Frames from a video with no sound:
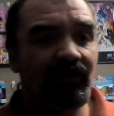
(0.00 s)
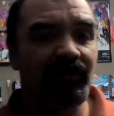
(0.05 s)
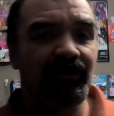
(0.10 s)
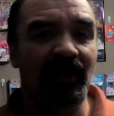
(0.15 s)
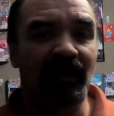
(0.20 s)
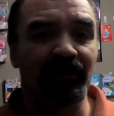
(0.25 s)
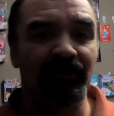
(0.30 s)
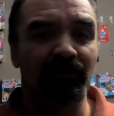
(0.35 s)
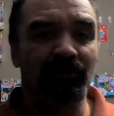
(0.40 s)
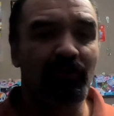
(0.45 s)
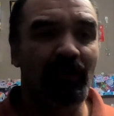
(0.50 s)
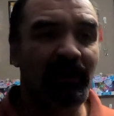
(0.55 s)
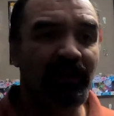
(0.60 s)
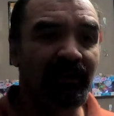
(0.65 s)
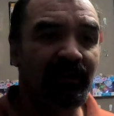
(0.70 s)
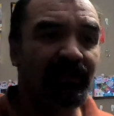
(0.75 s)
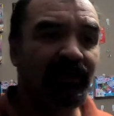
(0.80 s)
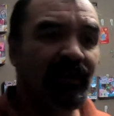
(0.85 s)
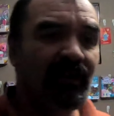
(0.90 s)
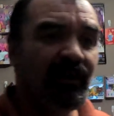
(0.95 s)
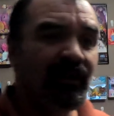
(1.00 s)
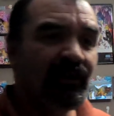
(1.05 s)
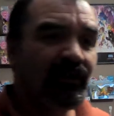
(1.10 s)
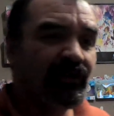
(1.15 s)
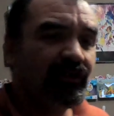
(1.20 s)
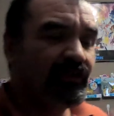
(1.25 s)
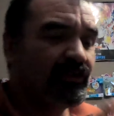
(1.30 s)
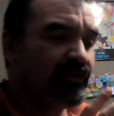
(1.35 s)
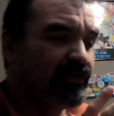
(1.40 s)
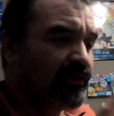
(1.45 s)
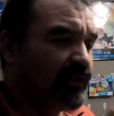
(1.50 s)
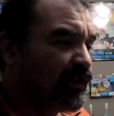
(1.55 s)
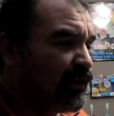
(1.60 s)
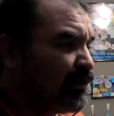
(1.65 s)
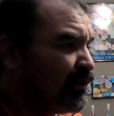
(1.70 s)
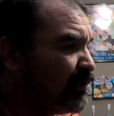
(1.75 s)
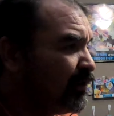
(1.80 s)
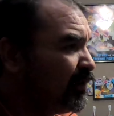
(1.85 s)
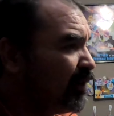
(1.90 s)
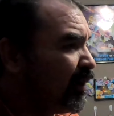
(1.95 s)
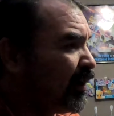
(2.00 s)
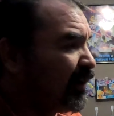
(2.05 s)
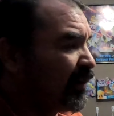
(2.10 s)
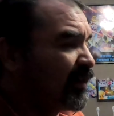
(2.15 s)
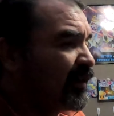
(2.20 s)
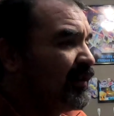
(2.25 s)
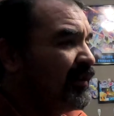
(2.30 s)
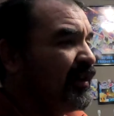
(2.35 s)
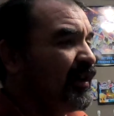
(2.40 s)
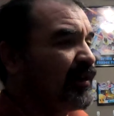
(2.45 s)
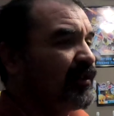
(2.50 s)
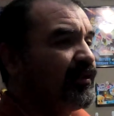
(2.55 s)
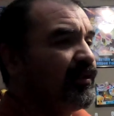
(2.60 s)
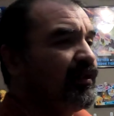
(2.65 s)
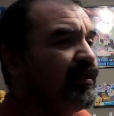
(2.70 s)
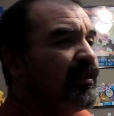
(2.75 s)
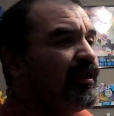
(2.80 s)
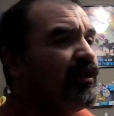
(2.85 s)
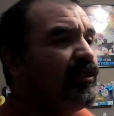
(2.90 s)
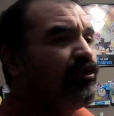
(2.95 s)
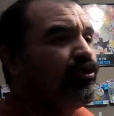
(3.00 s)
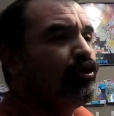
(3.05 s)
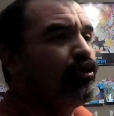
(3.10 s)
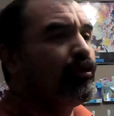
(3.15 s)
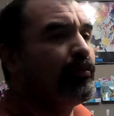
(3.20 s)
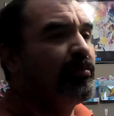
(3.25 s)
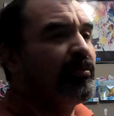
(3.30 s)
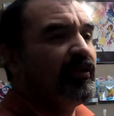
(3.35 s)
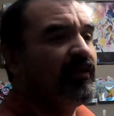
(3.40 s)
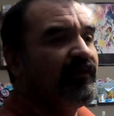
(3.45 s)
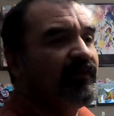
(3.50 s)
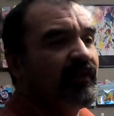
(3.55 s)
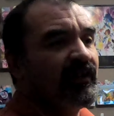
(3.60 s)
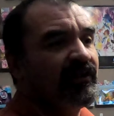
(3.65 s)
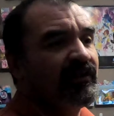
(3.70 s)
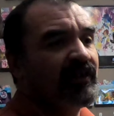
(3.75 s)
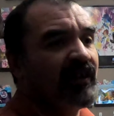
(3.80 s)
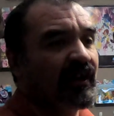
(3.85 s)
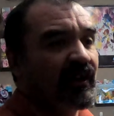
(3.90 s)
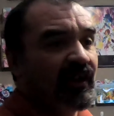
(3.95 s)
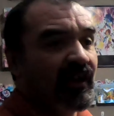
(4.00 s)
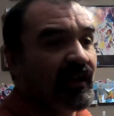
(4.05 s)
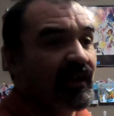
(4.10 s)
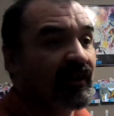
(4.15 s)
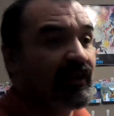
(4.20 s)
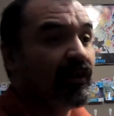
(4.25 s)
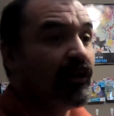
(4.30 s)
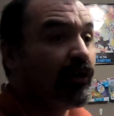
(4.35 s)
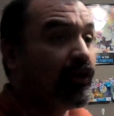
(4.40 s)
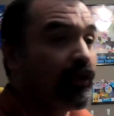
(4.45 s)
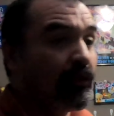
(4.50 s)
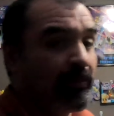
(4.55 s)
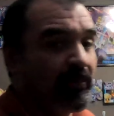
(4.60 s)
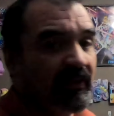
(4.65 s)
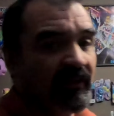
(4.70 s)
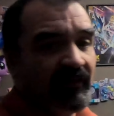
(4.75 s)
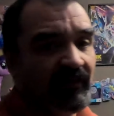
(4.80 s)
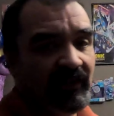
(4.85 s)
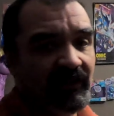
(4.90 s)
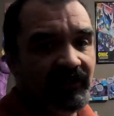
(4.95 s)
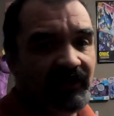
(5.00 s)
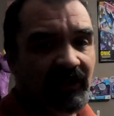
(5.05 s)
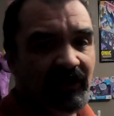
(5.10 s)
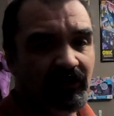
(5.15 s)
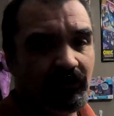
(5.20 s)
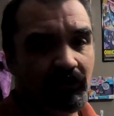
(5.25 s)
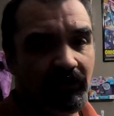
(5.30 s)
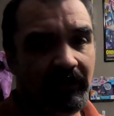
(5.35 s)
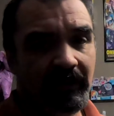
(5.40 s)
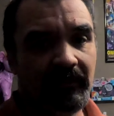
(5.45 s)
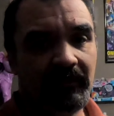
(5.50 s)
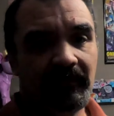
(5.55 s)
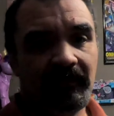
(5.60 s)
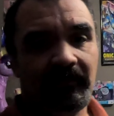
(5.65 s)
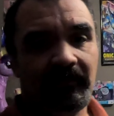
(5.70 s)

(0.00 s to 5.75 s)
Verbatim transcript: 2020s still are connected to the previous decade or previous century.